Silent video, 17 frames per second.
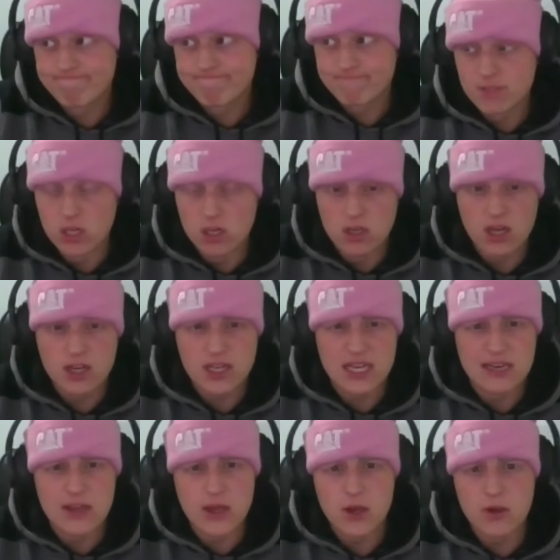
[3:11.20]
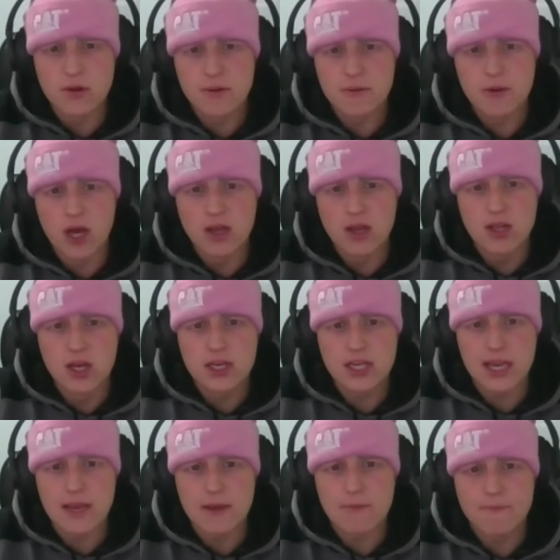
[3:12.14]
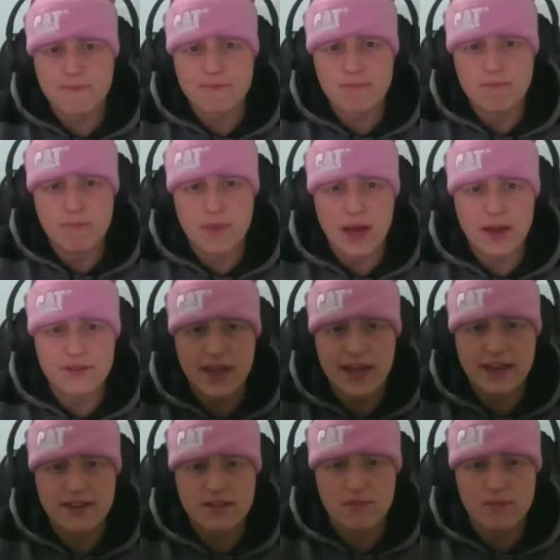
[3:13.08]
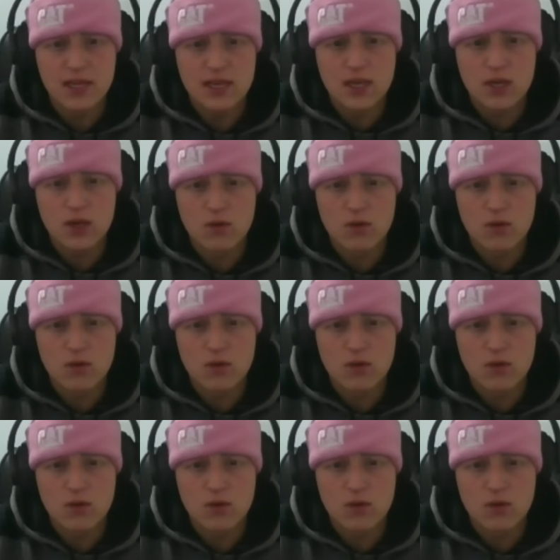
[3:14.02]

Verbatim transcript: Unlucky, dude. Unlucky. Bad day to be you,